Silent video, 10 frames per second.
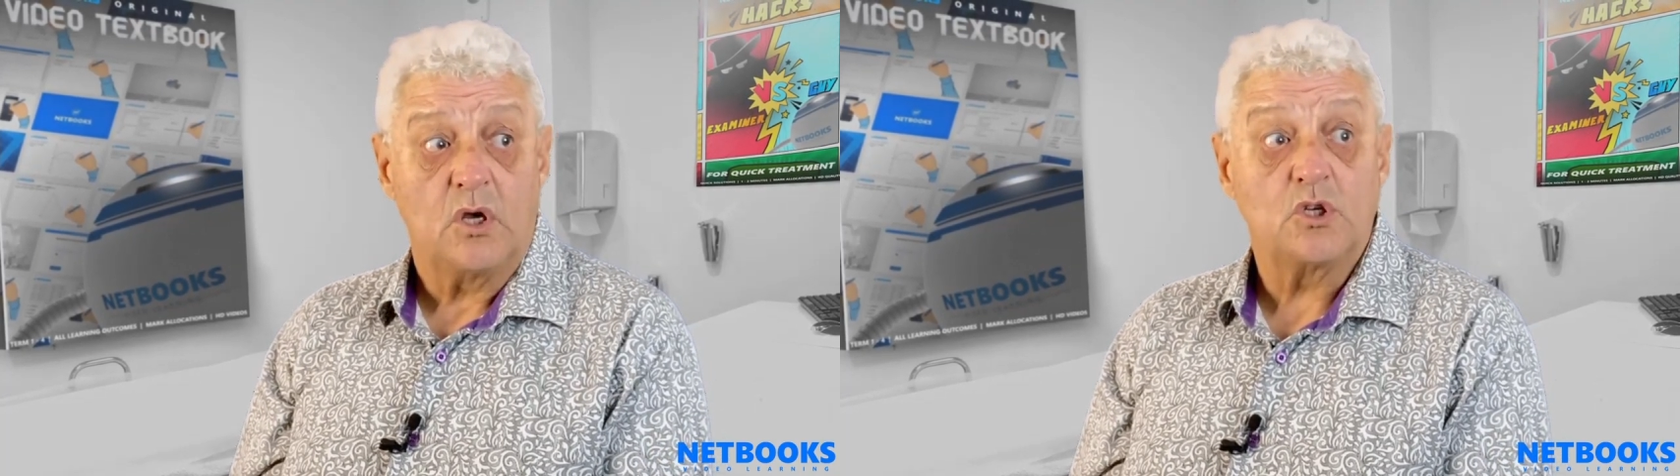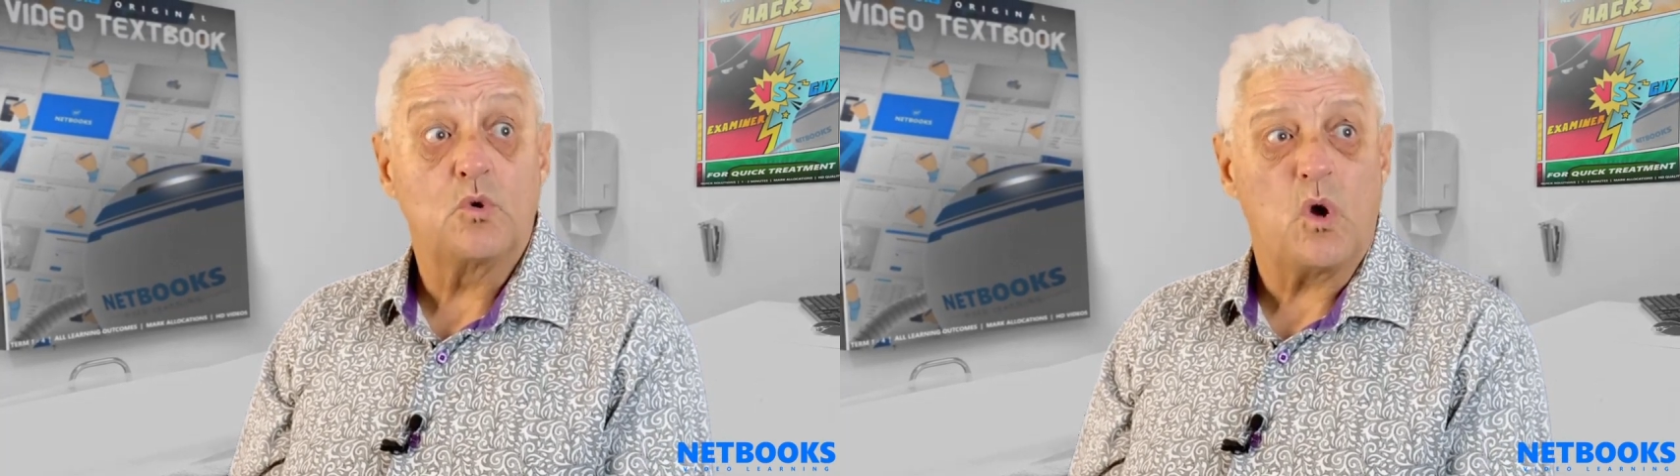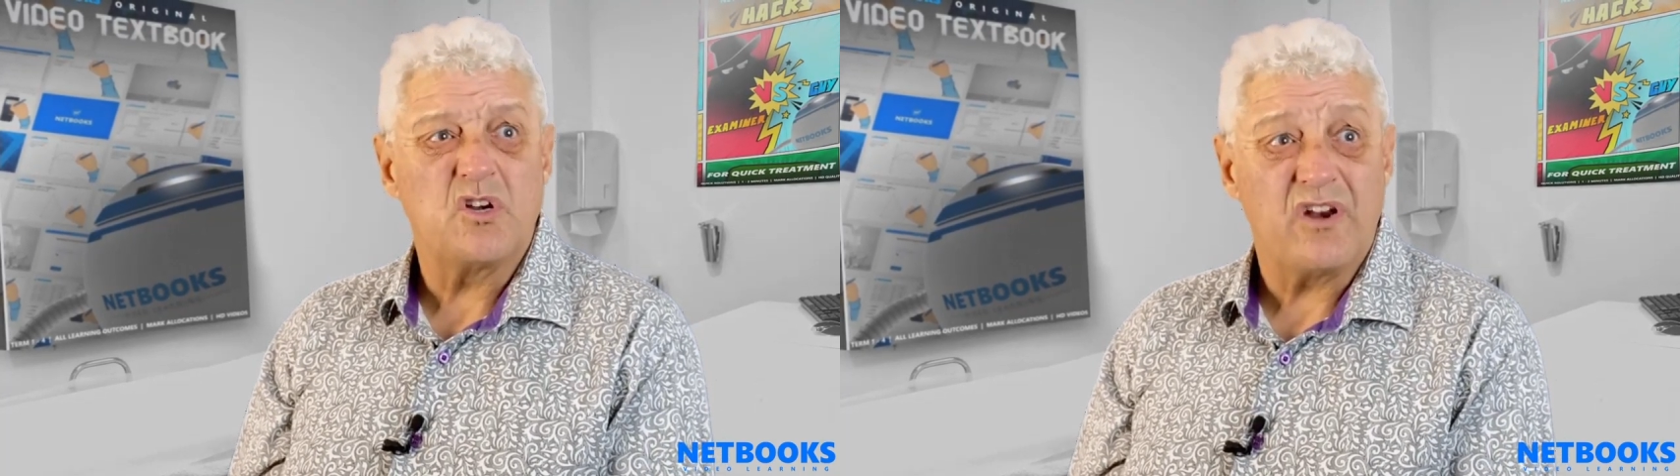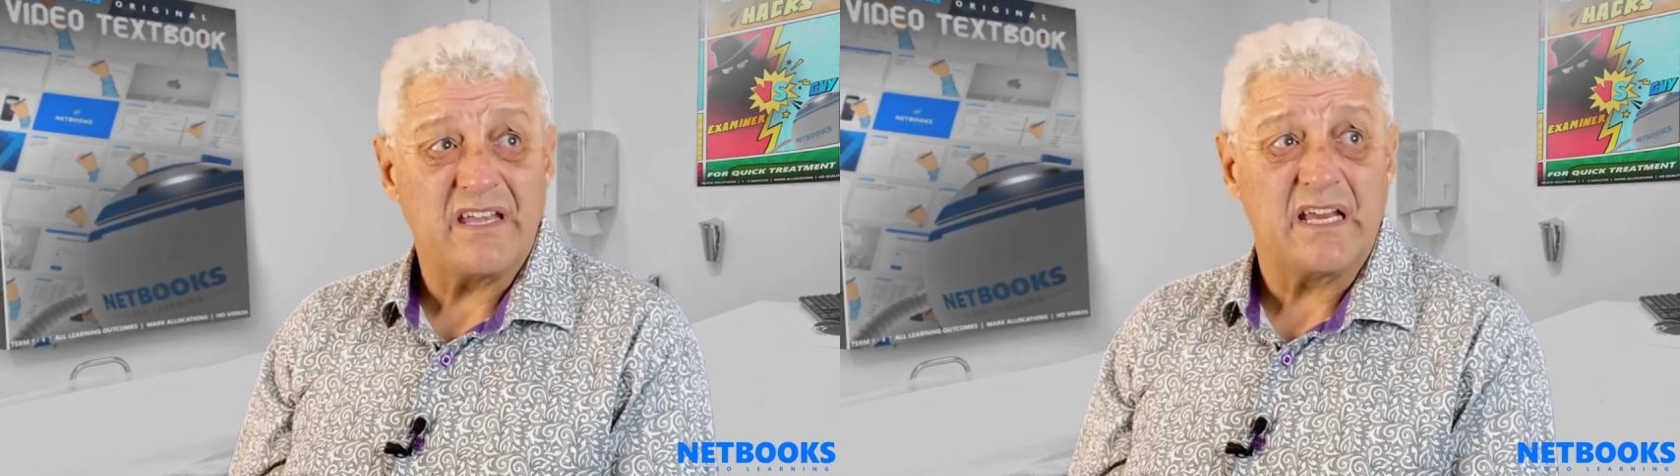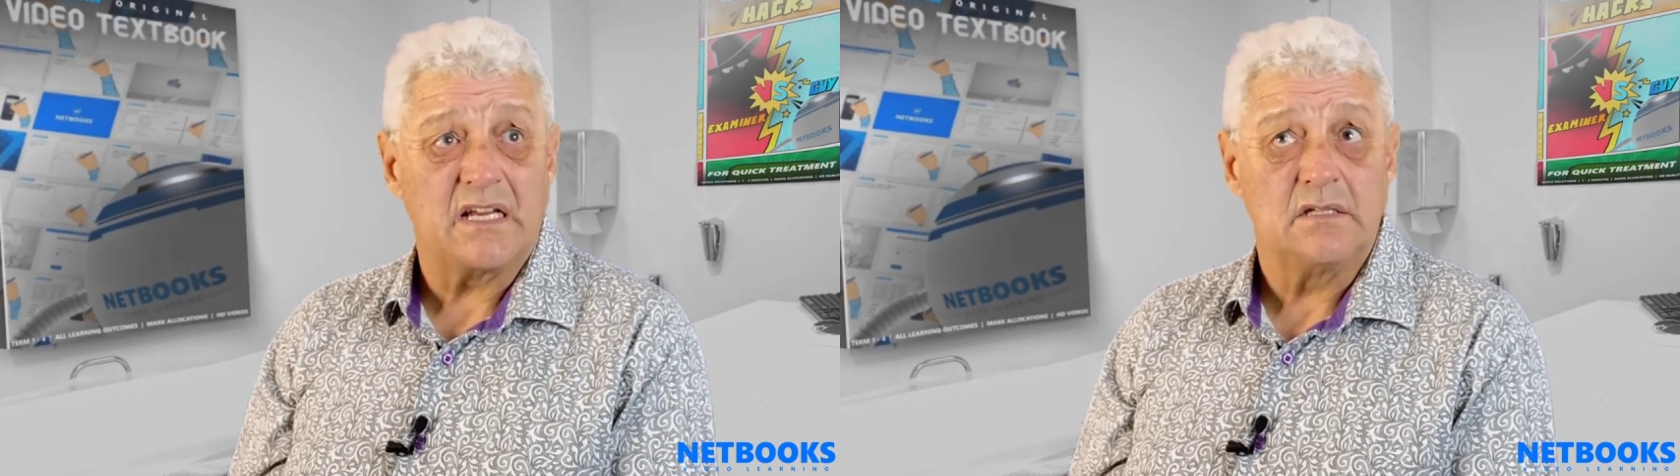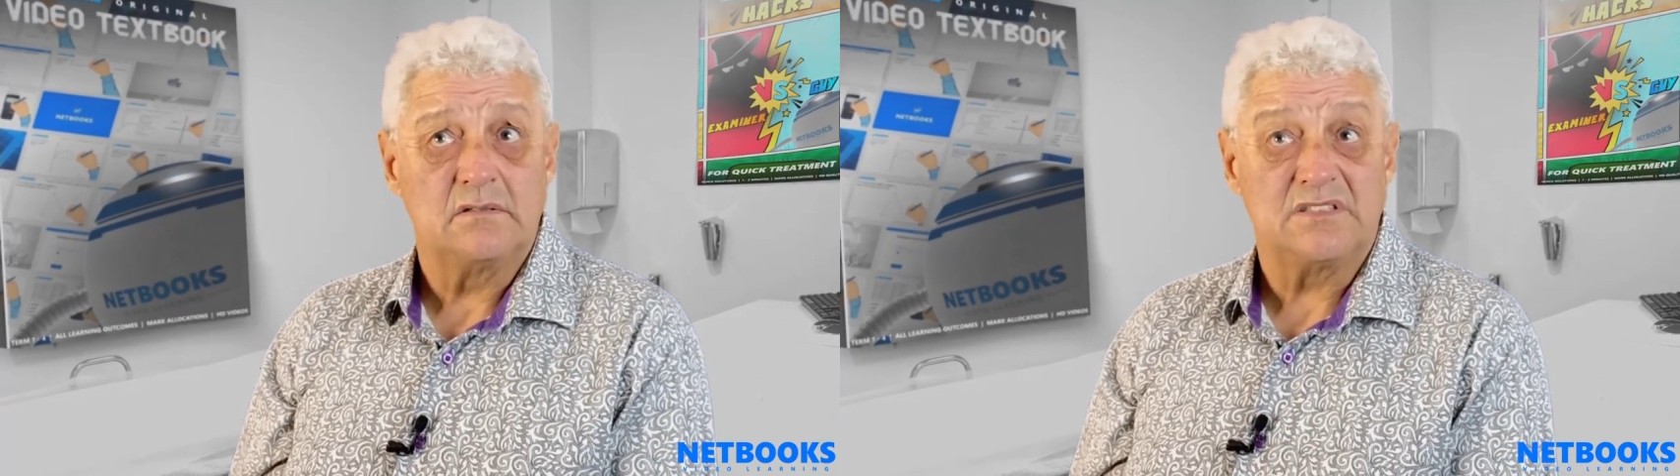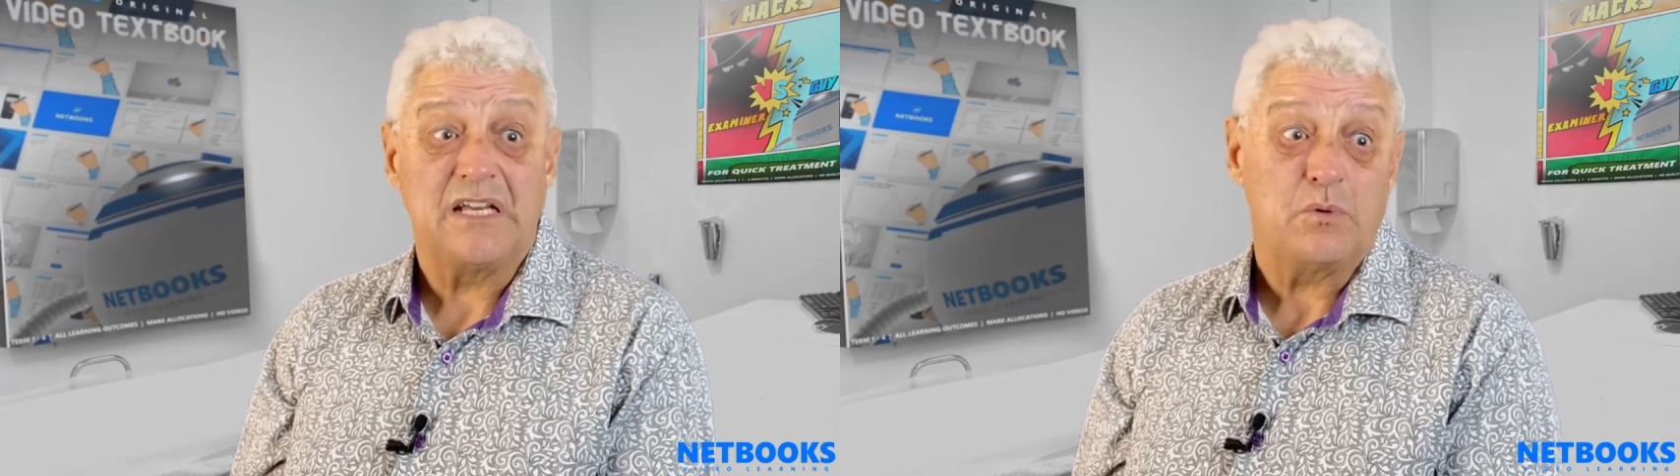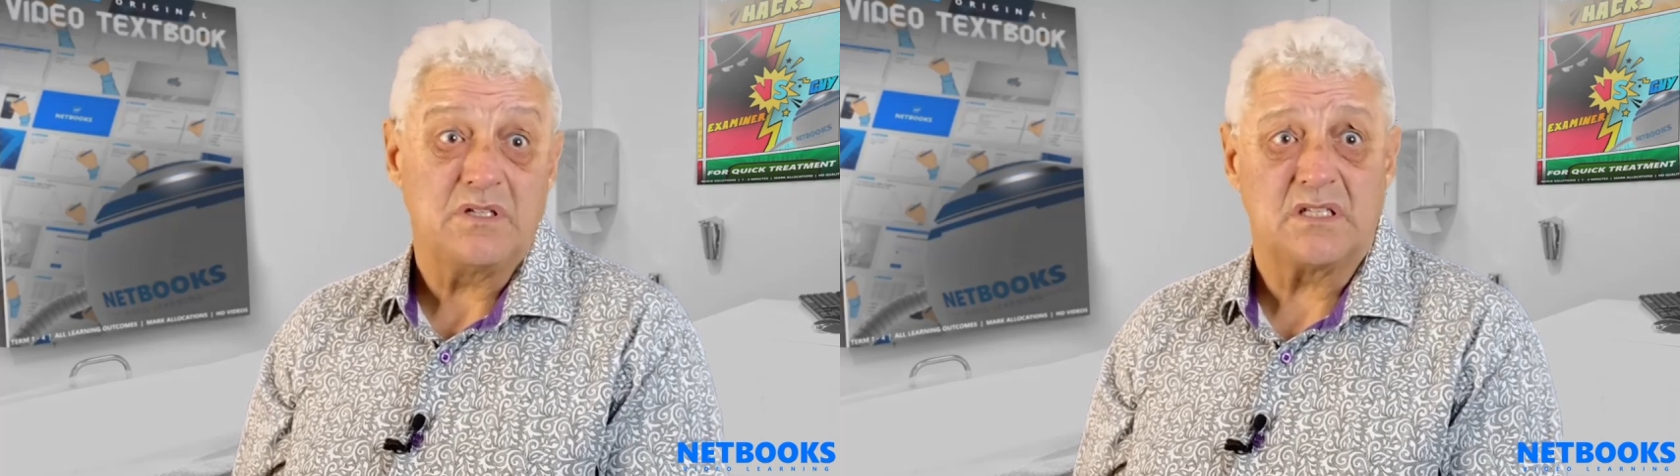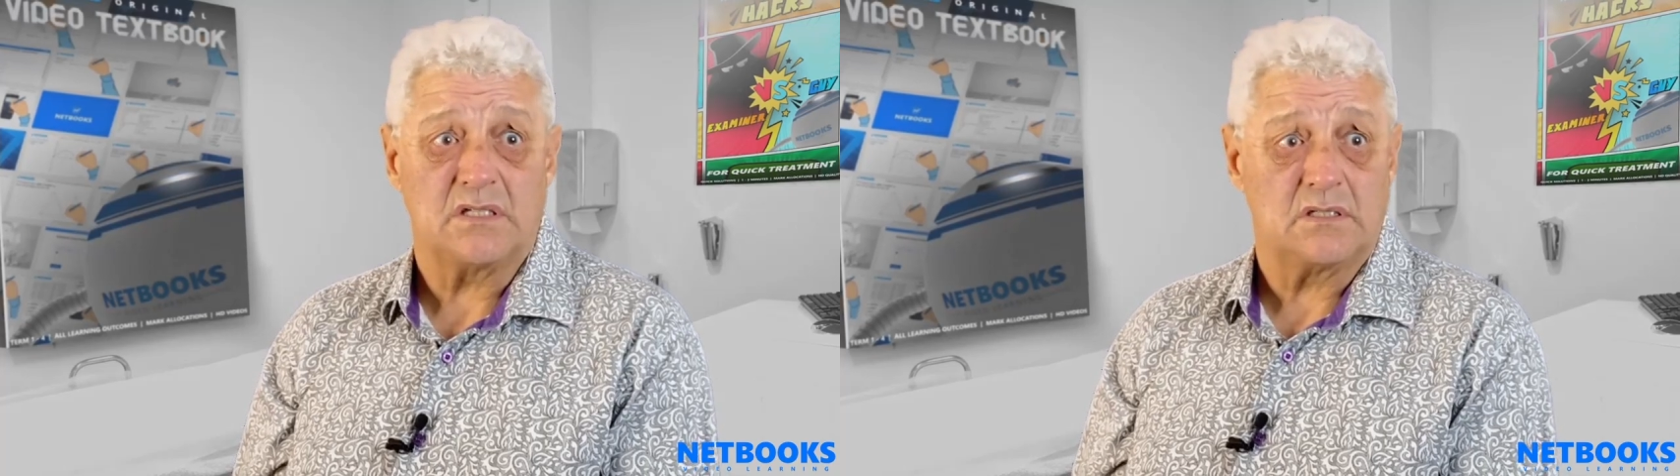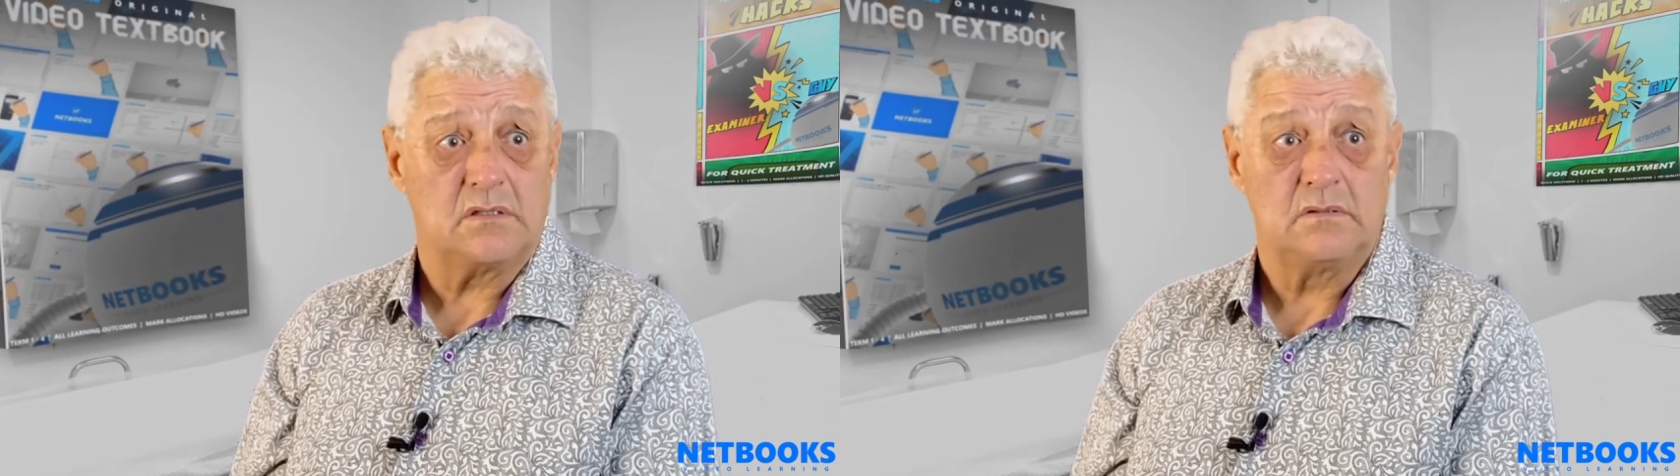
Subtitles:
on quadratic sequences.